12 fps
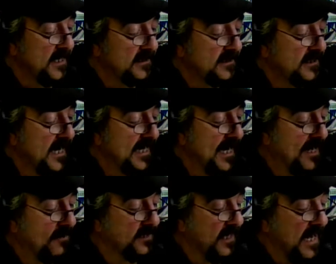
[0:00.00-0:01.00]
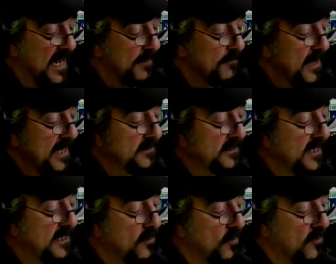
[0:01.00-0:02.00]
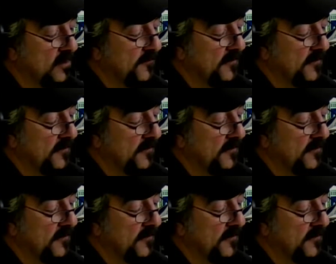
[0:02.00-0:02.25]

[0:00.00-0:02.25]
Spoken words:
Steakhouse and Hack Madness headquarters